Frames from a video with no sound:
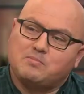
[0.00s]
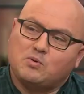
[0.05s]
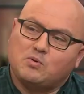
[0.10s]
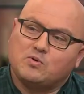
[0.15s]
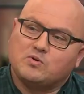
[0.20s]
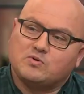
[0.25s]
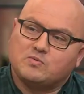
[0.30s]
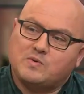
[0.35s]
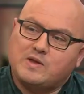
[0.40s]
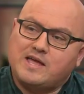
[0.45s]

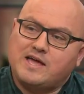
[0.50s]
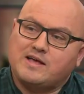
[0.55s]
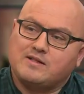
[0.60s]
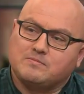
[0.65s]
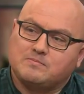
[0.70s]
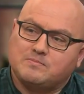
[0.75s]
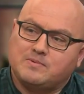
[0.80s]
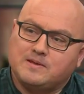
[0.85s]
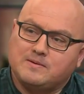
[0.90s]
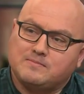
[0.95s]
important we
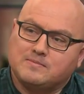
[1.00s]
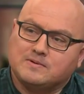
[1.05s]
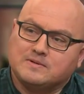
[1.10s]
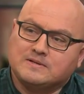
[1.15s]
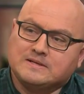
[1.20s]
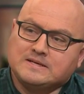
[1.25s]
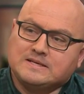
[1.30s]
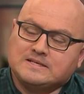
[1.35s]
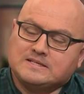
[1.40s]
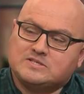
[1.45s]
help
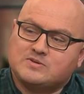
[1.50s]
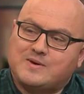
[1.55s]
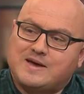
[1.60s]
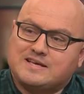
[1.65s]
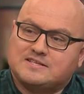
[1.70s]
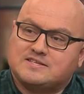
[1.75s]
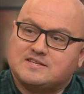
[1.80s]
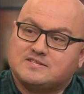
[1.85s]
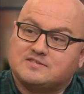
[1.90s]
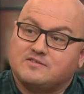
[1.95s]
people to
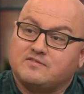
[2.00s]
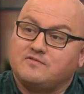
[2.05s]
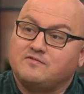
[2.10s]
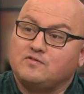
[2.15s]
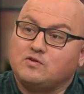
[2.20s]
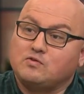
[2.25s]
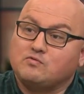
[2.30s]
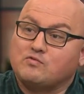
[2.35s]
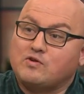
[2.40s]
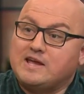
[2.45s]
access the
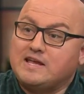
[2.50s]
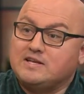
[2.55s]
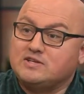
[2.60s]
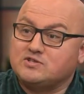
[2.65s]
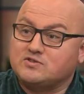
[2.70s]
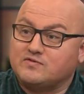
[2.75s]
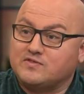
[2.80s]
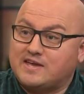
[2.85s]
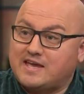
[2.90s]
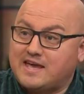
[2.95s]
full
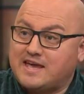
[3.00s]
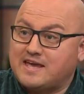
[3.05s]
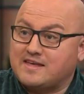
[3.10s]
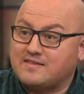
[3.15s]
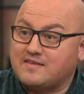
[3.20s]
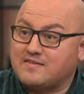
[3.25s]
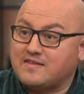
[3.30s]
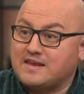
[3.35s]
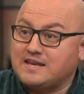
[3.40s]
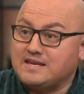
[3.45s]
range of care
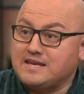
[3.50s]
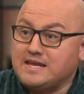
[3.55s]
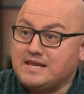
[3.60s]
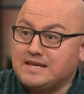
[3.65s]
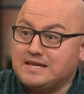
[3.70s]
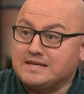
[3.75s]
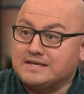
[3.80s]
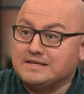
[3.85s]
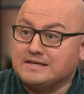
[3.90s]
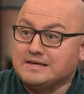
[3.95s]
that they
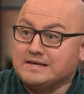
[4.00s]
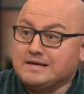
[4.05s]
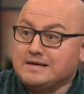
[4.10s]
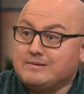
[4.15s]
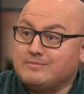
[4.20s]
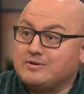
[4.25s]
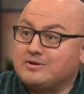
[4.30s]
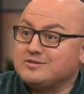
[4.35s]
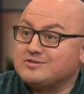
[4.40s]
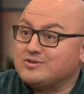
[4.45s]
need,
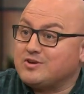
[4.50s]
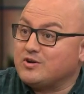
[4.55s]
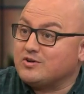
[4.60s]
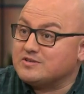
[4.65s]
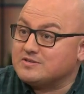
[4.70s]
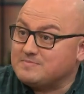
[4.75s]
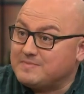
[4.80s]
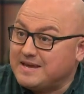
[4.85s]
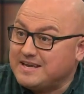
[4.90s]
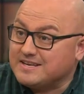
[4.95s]
because God
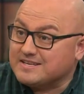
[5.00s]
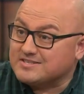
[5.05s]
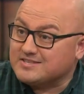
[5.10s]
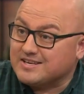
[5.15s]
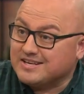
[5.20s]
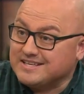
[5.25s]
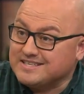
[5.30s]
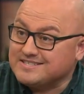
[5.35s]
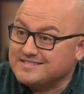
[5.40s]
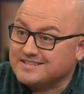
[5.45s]
has made us
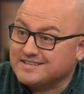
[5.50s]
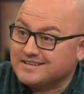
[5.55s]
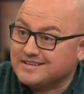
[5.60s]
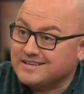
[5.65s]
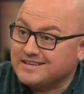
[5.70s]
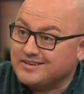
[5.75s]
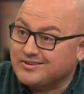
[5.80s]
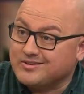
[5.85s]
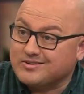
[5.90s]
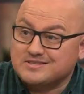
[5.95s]

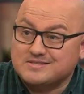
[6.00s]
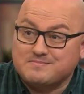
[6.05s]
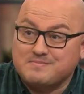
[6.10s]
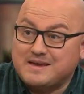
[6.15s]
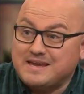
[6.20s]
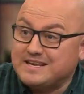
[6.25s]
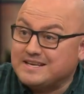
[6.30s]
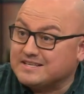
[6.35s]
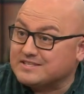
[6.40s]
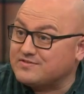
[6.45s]
holistically. God has
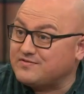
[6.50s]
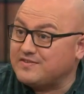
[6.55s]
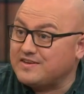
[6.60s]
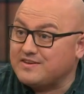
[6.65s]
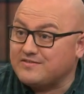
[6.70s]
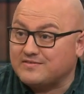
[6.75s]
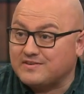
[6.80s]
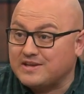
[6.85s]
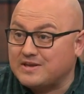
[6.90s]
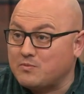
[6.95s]
made us
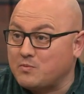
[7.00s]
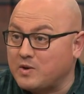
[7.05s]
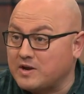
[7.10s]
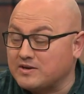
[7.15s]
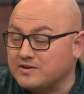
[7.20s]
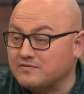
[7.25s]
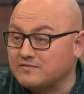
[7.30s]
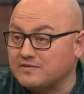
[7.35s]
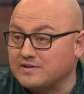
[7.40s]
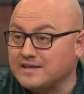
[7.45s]
fearfully and
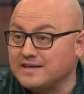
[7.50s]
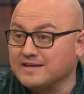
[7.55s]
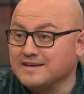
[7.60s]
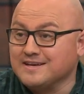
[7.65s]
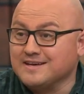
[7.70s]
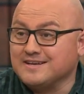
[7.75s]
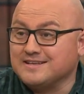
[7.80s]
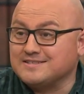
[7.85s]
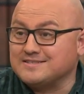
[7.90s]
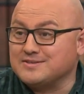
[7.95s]
wonderfully
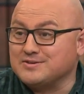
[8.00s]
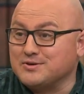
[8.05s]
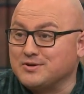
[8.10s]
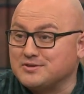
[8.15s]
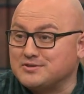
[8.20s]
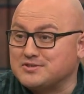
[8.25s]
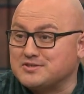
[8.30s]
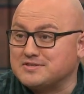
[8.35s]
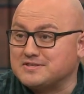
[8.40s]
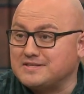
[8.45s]
to
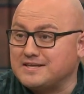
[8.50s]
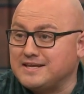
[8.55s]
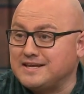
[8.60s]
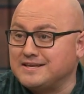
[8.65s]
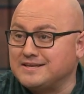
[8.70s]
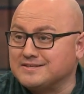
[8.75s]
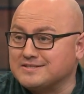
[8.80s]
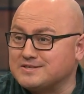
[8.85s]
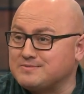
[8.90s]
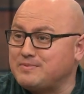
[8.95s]
not just
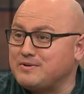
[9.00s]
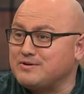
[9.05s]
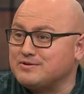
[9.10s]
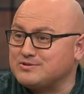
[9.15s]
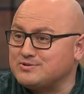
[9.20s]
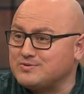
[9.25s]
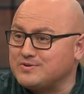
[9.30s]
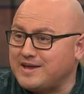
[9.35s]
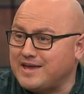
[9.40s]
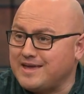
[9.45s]
need
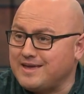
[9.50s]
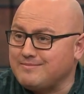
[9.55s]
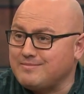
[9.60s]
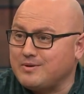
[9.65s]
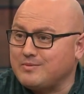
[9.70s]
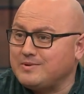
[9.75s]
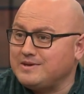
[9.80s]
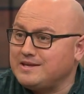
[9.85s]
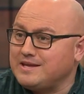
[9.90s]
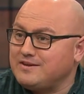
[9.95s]
spiritual care,
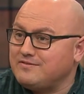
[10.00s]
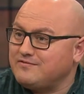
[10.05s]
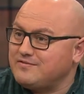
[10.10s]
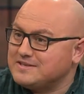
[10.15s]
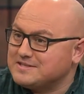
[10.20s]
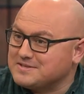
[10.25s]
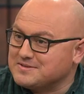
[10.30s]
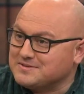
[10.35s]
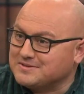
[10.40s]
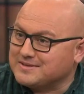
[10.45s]
but we need
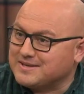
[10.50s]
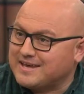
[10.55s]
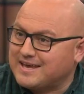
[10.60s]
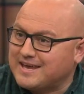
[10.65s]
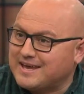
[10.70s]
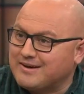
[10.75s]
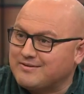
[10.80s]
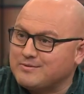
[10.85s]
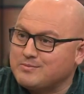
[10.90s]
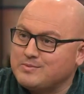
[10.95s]
physical
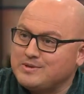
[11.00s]
care,